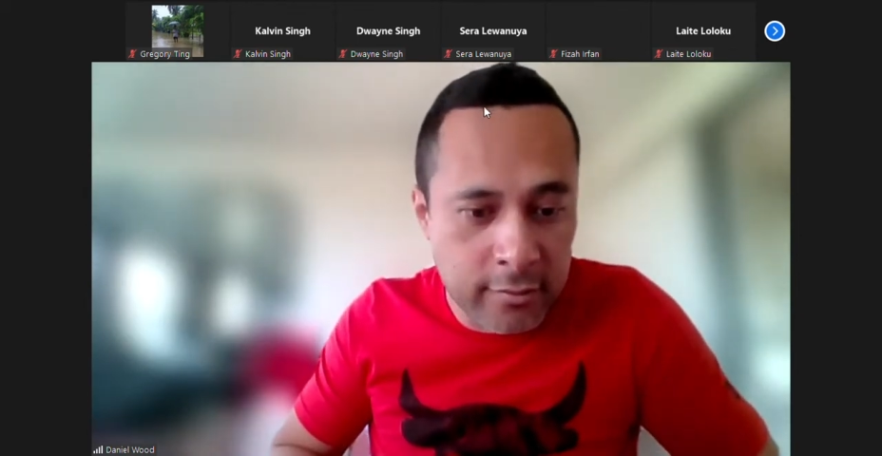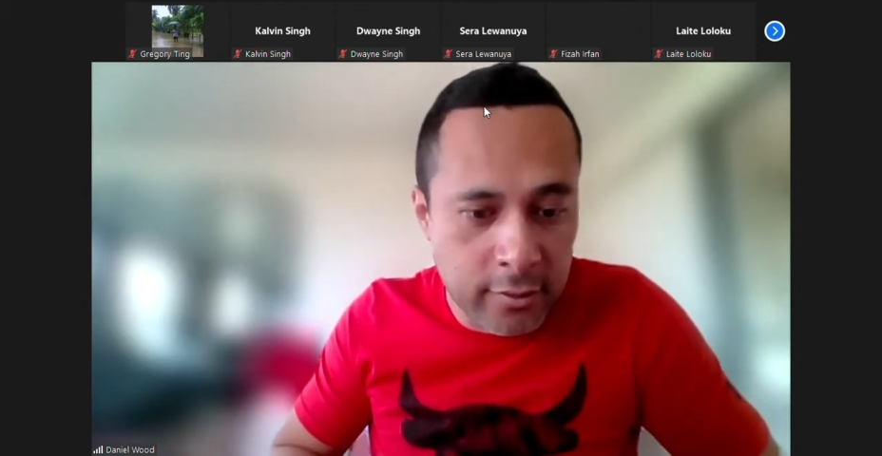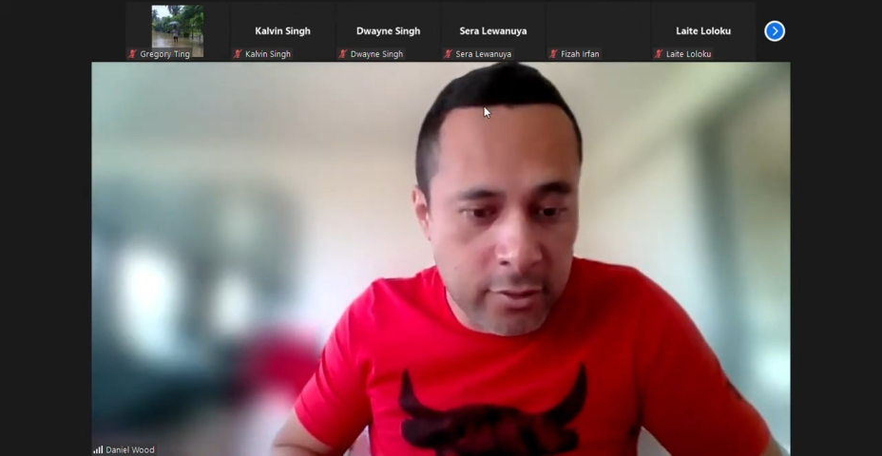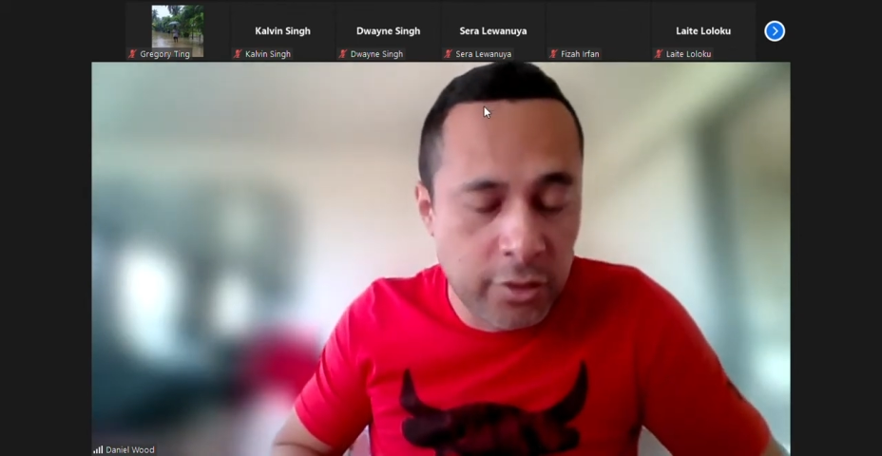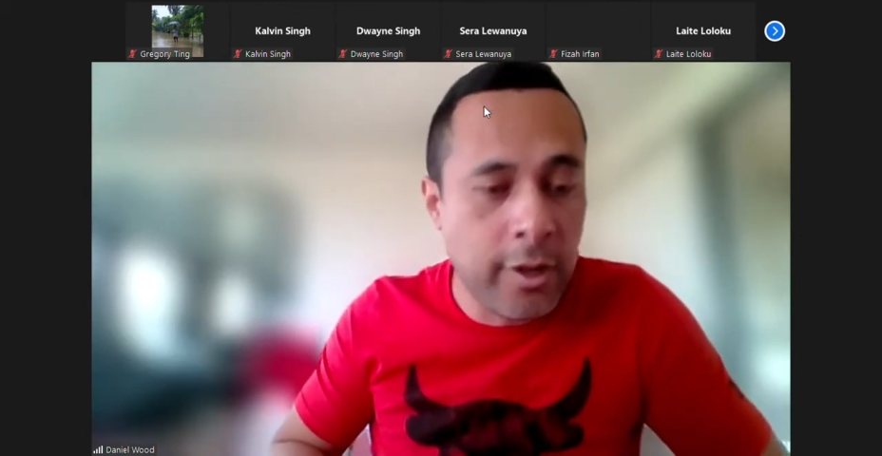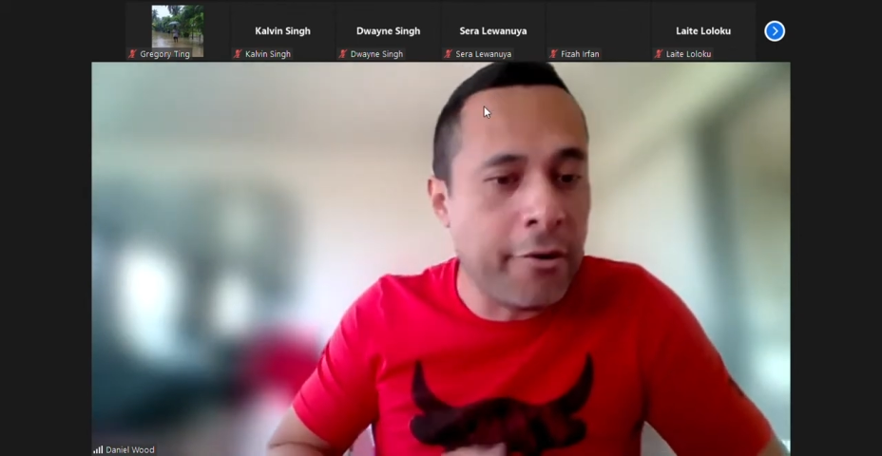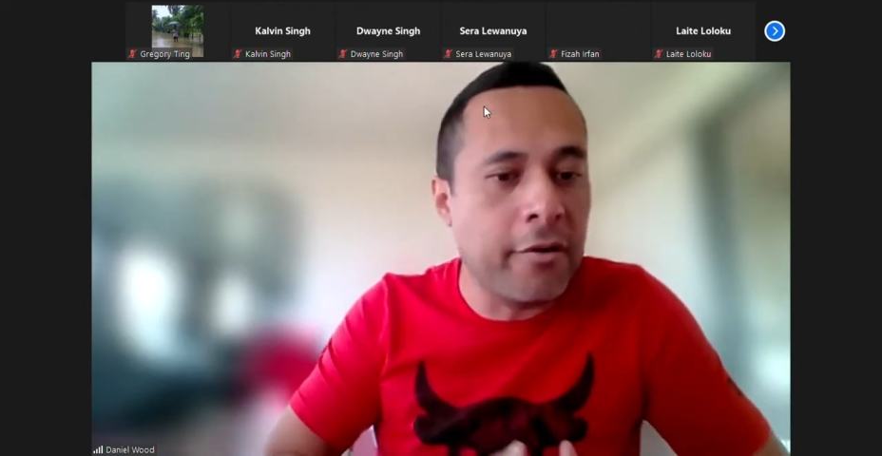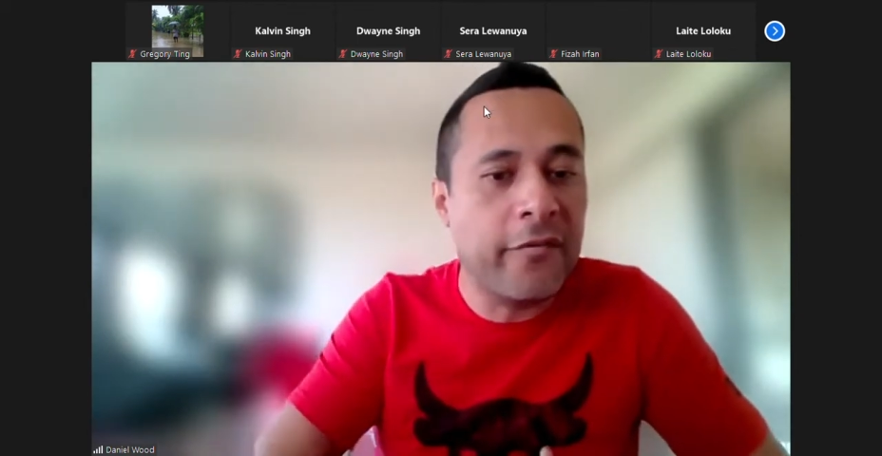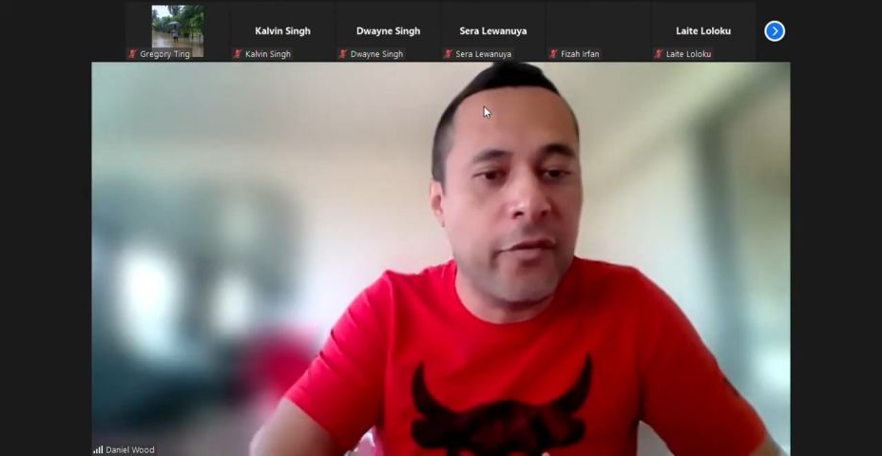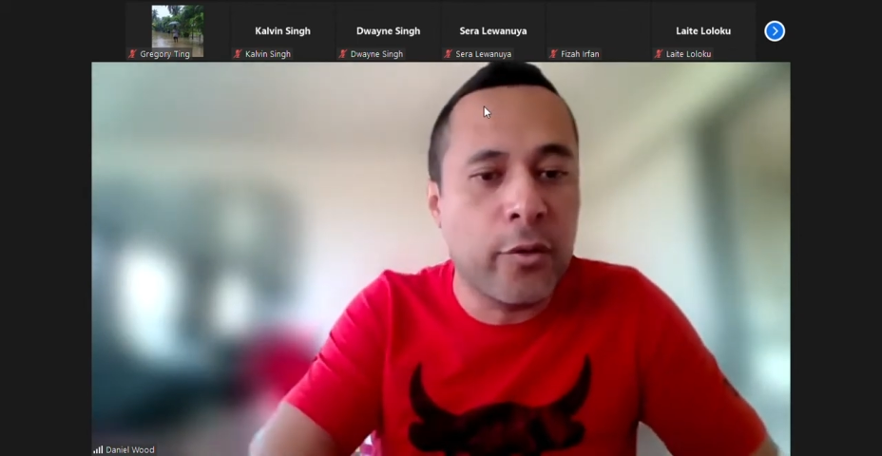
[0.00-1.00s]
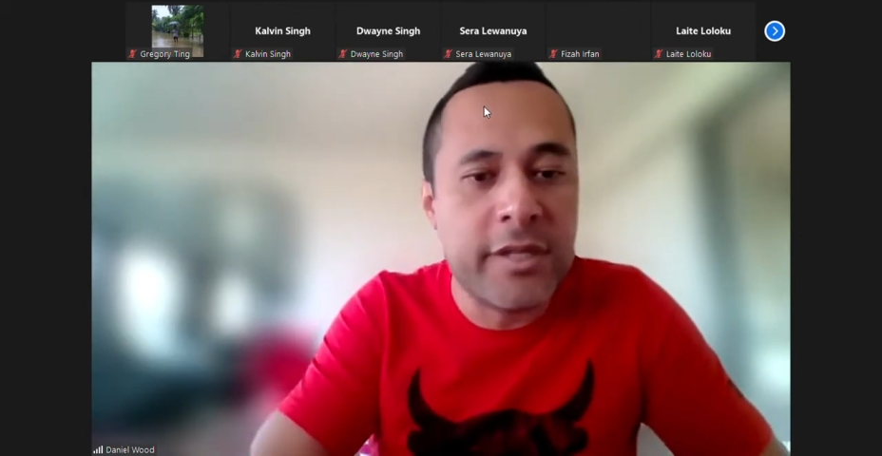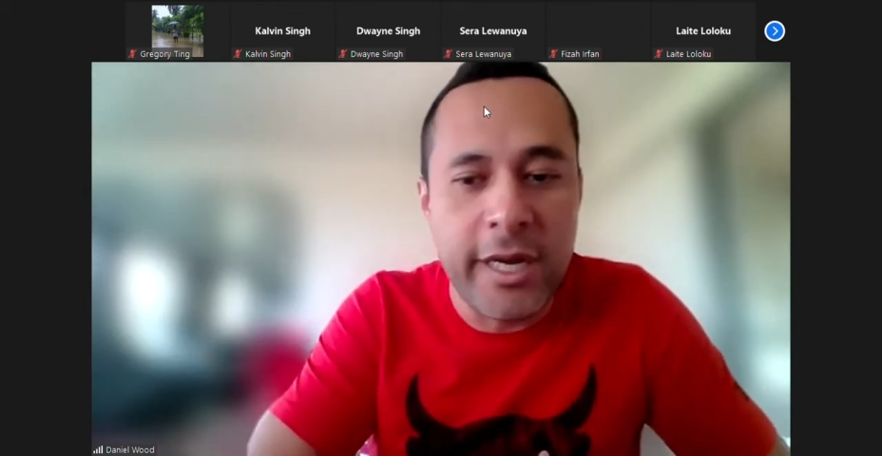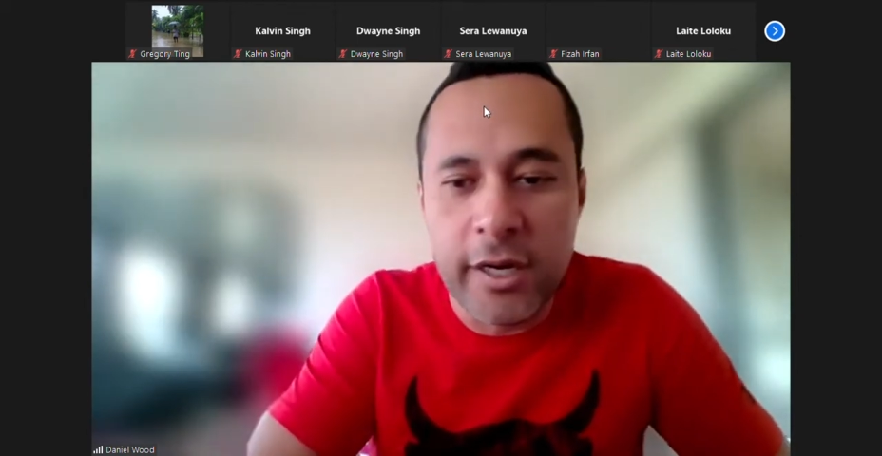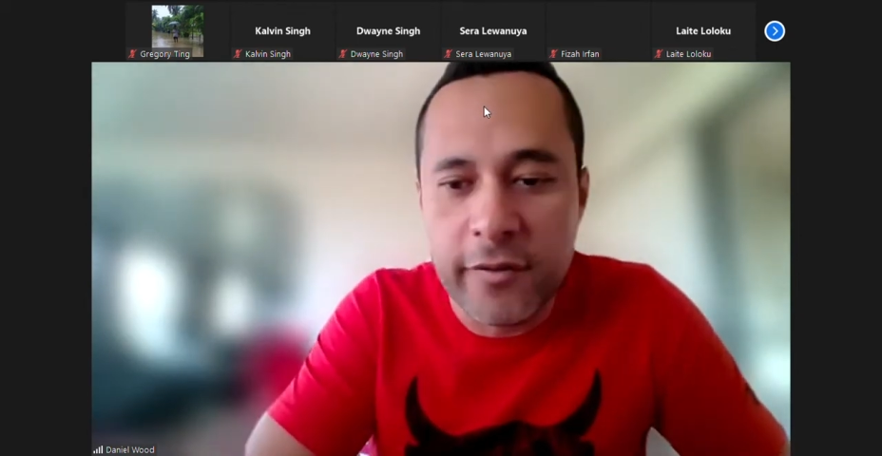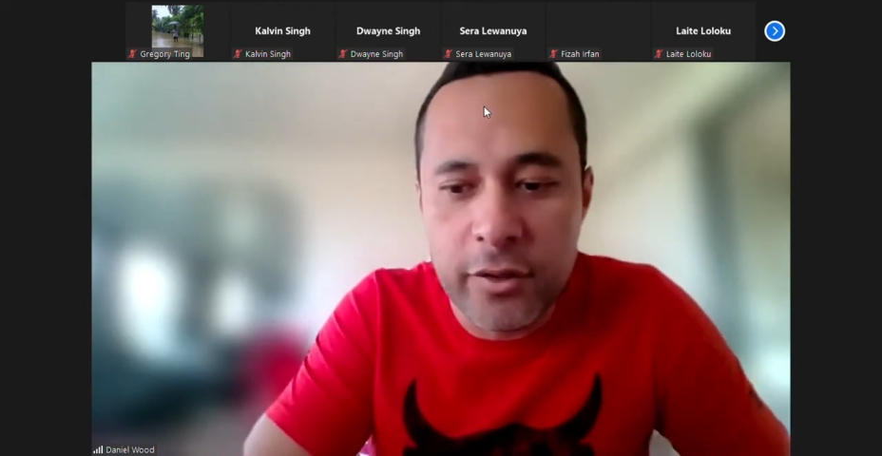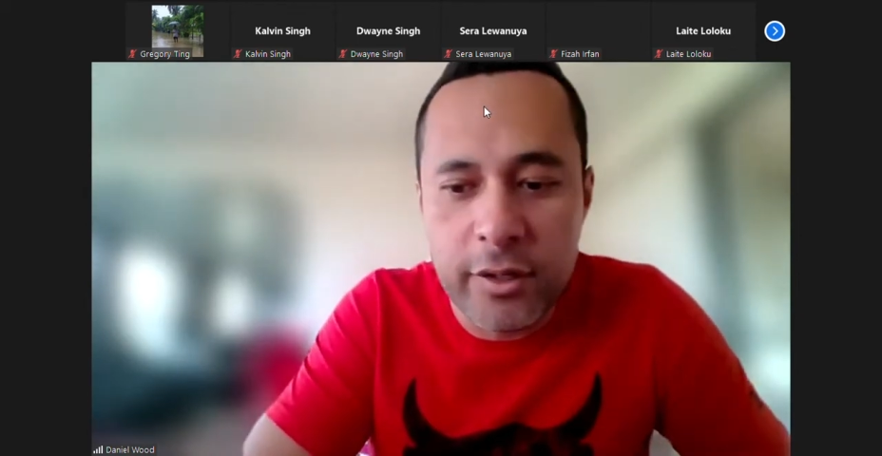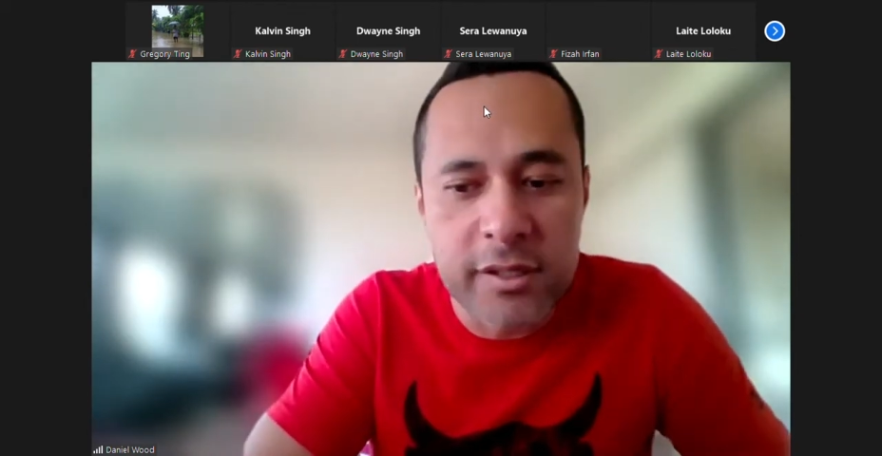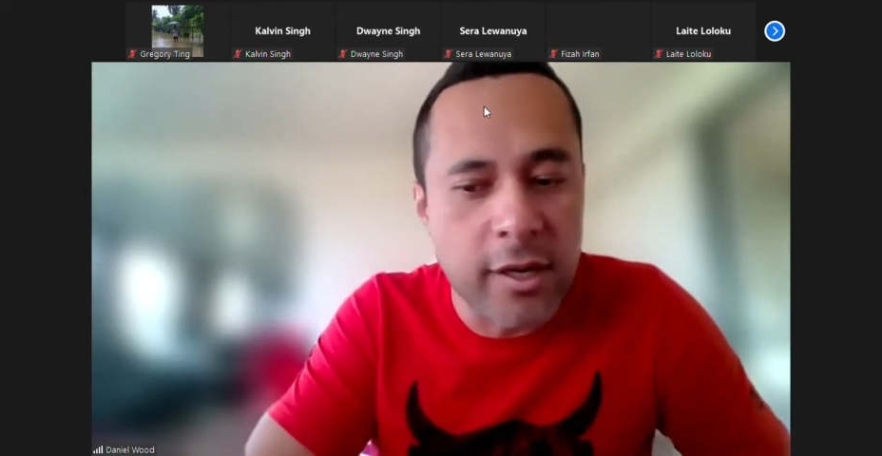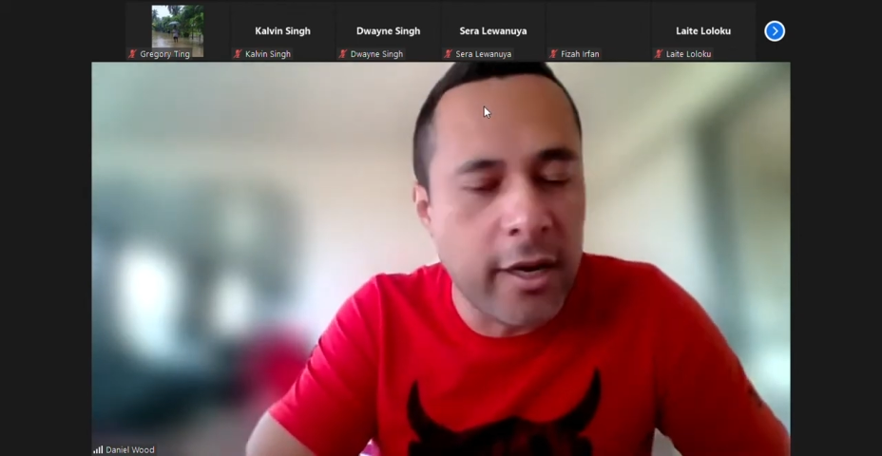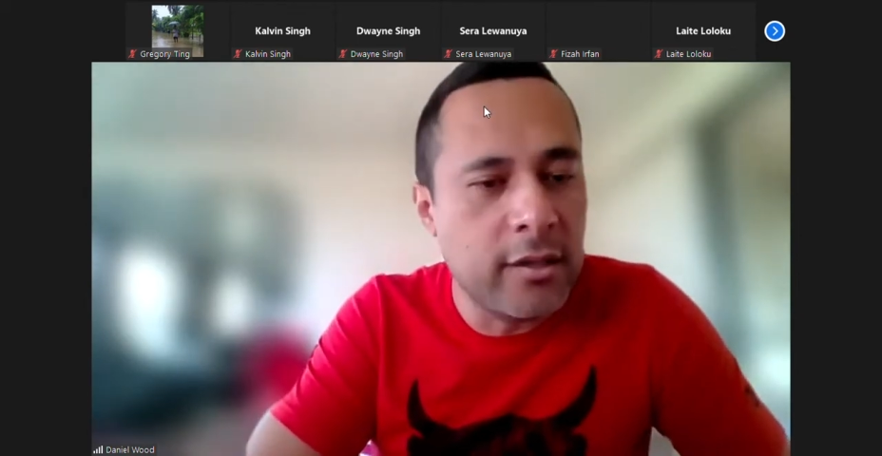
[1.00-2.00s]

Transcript: 214 of you decided